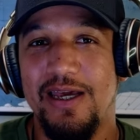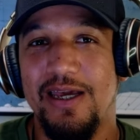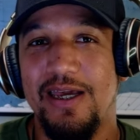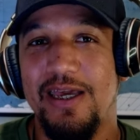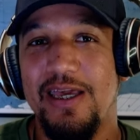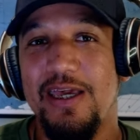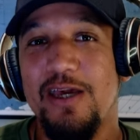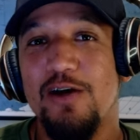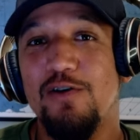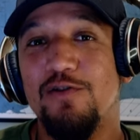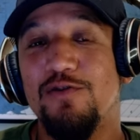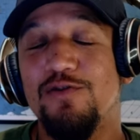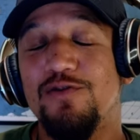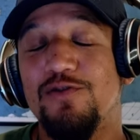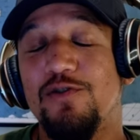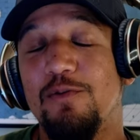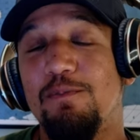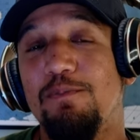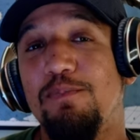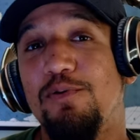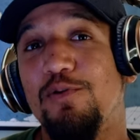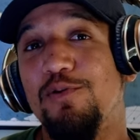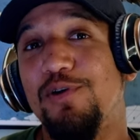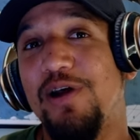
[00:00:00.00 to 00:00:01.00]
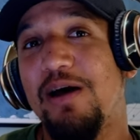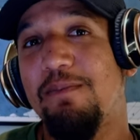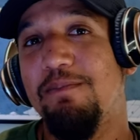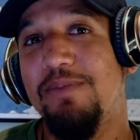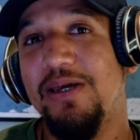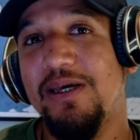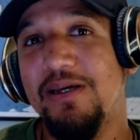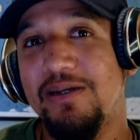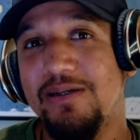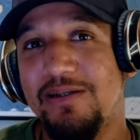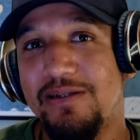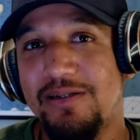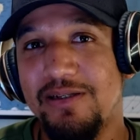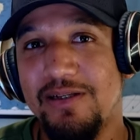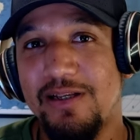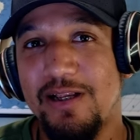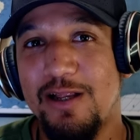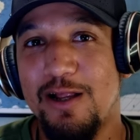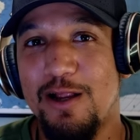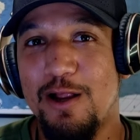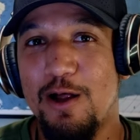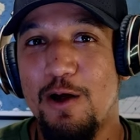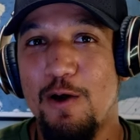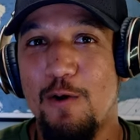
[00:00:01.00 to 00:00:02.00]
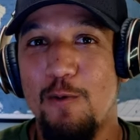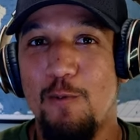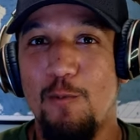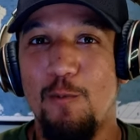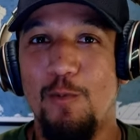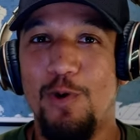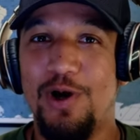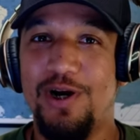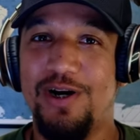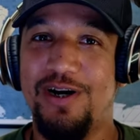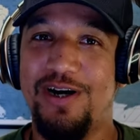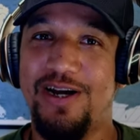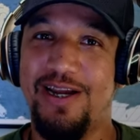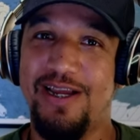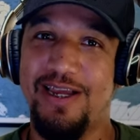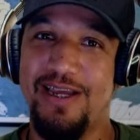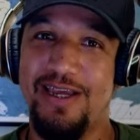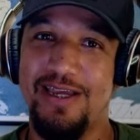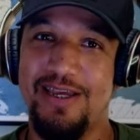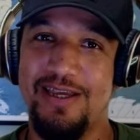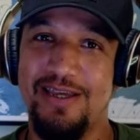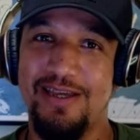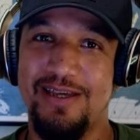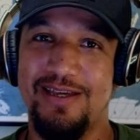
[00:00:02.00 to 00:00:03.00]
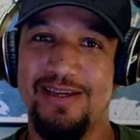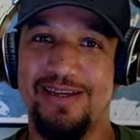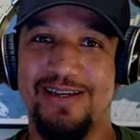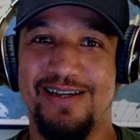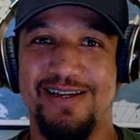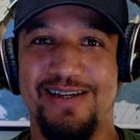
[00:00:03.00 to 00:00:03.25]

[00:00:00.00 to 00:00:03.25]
he also put a bill where he